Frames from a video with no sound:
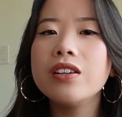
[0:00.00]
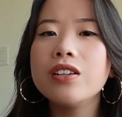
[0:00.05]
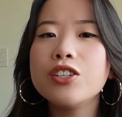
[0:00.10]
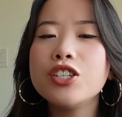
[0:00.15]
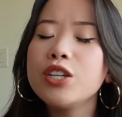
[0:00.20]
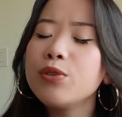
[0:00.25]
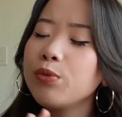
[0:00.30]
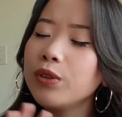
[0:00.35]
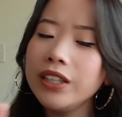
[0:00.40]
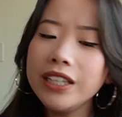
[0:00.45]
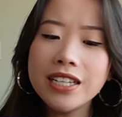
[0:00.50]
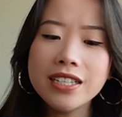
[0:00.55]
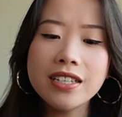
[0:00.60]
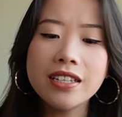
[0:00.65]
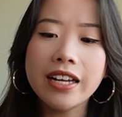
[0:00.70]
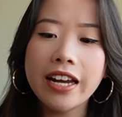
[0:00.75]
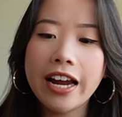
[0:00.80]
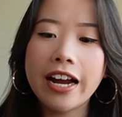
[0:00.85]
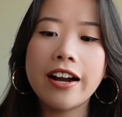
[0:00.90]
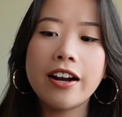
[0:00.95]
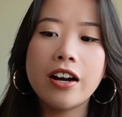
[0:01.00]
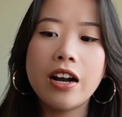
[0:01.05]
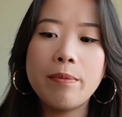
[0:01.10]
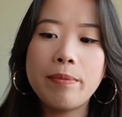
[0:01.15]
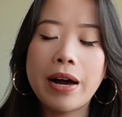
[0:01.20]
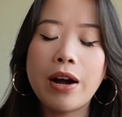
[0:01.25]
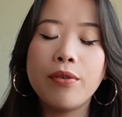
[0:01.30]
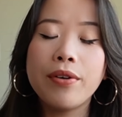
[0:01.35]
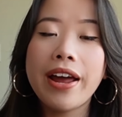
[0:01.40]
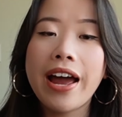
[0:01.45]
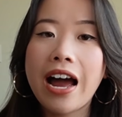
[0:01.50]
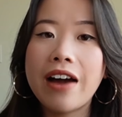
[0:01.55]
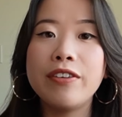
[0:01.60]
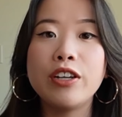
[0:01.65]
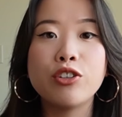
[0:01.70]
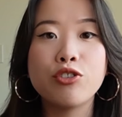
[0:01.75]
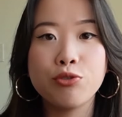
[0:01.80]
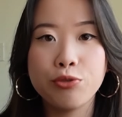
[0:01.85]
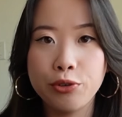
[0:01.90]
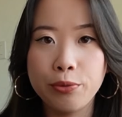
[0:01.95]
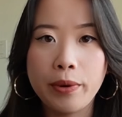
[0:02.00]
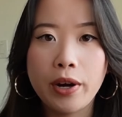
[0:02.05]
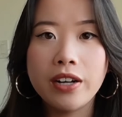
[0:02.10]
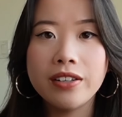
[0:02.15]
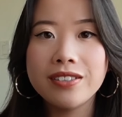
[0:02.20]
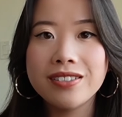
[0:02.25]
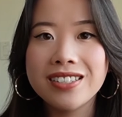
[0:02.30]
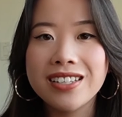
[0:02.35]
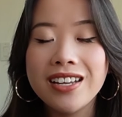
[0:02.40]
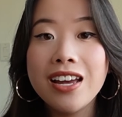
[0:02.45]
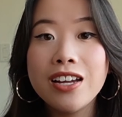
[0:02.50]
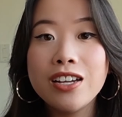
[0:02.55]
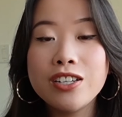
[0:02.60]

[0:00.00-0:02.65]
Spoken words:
She really doesn't care about having true bonds.